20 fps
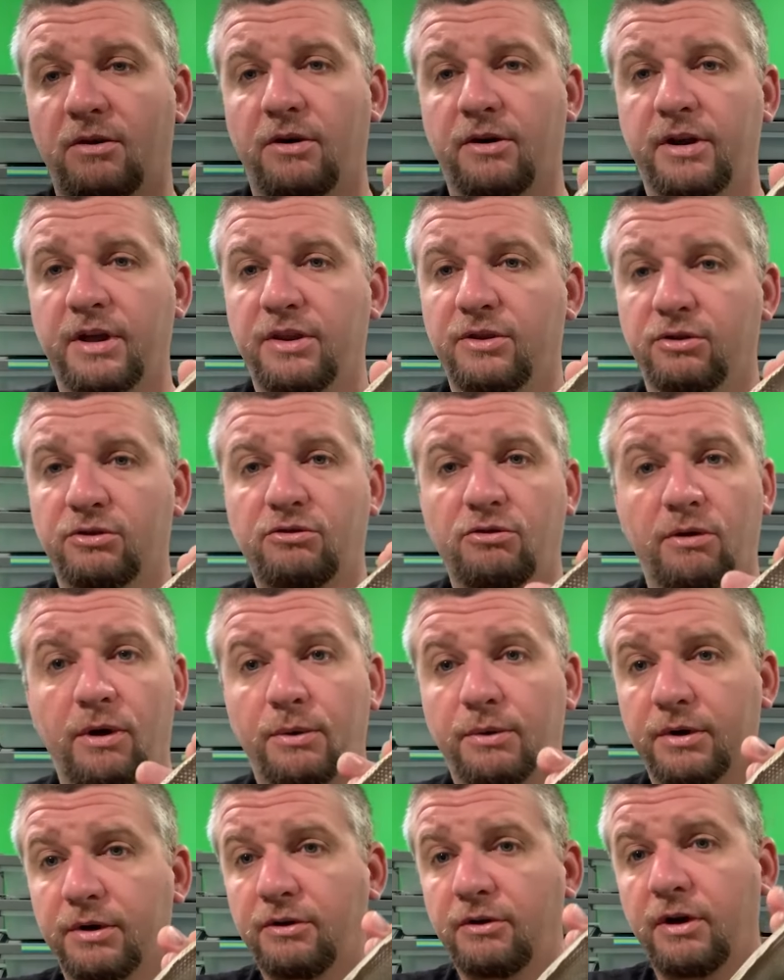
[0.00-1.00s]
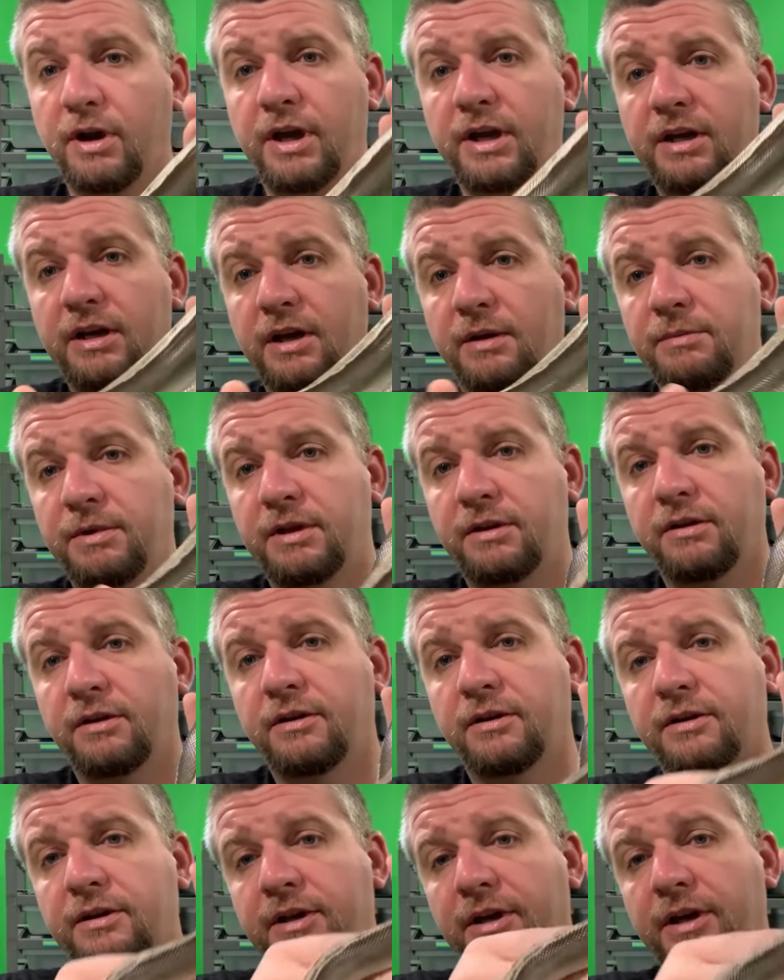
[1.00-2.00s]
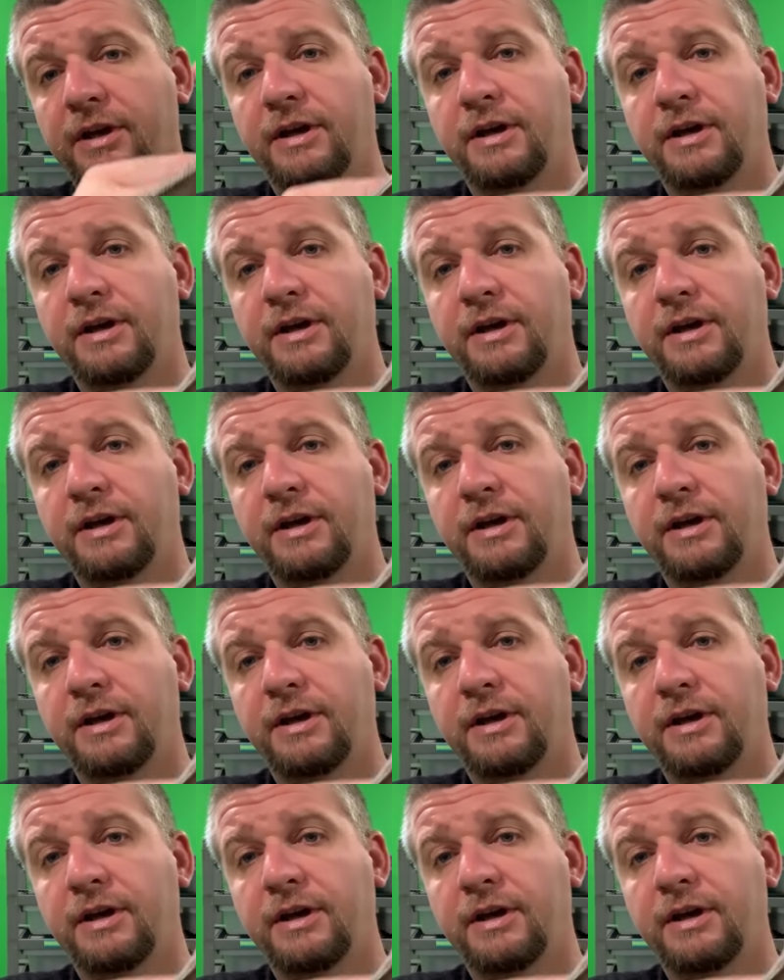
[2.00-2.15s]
it, and they're growing great. I mean, look,